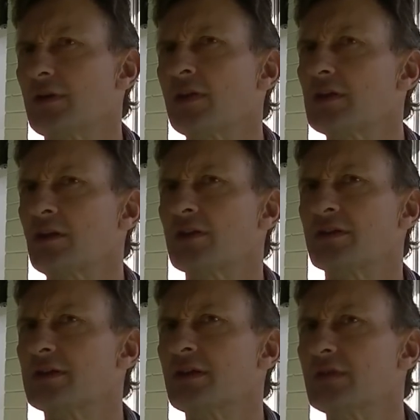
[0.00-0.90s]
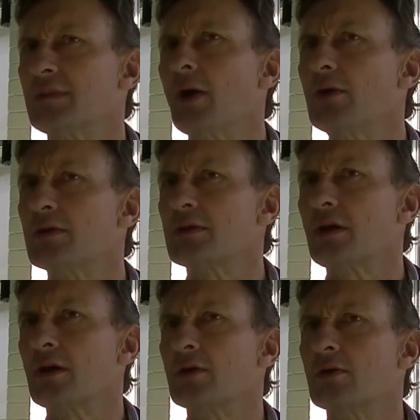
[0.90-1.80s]
I think it's close to 70 boats.
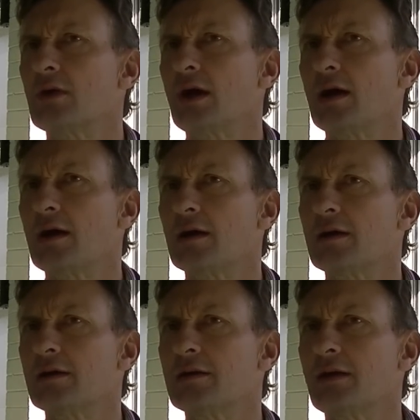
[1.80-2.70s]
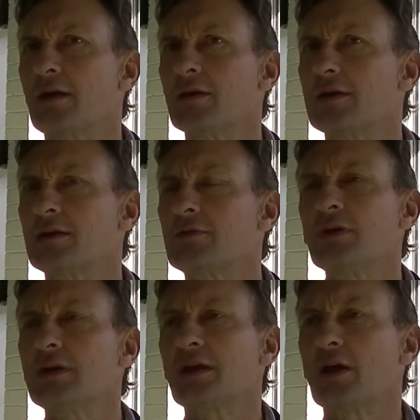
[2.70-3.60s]
Yeah, so uh, you know, it's
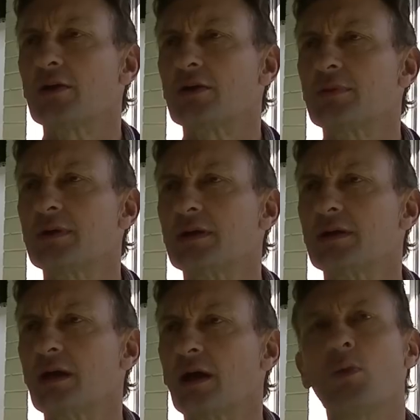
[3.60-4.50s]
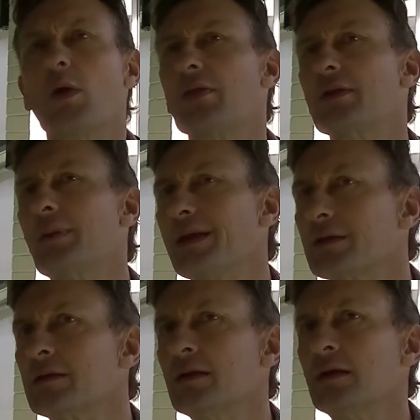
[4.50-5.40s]
really going to be a uh, weather
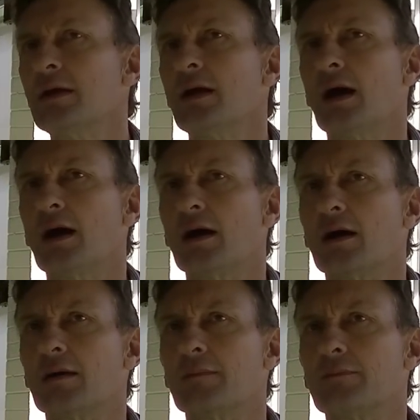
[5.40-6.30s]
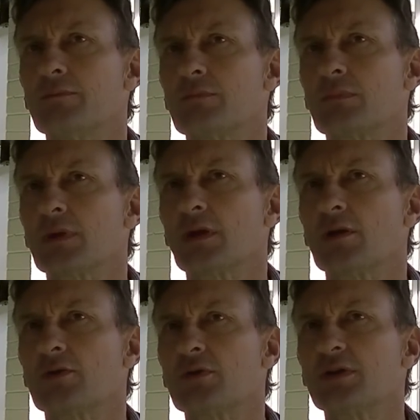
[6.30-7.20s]
dependent. Yeah. Um, you
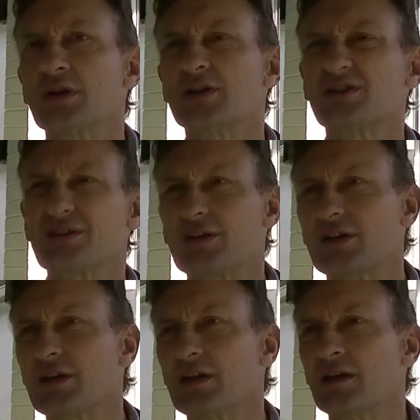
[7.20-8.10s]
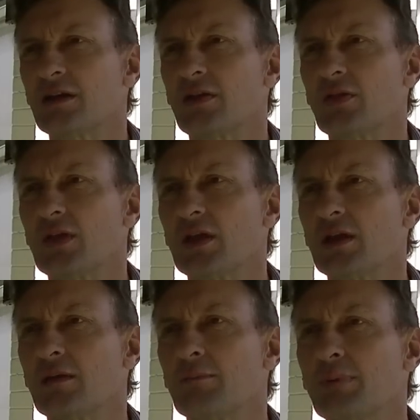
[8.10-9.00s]
know, traditionally
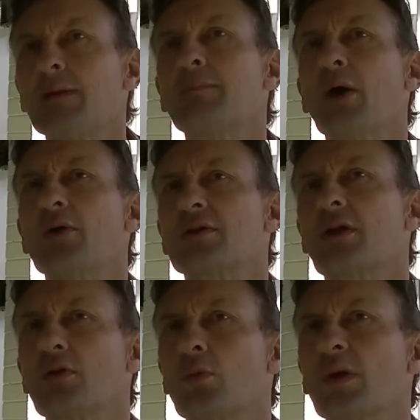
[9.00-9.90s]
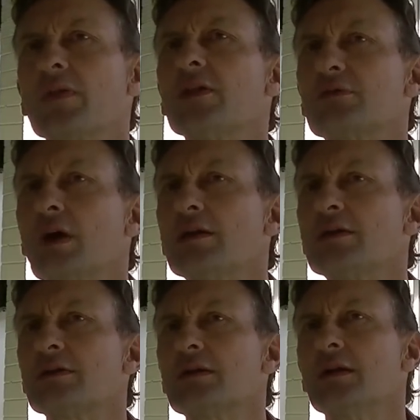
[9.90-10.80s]
the big boats don't win this race.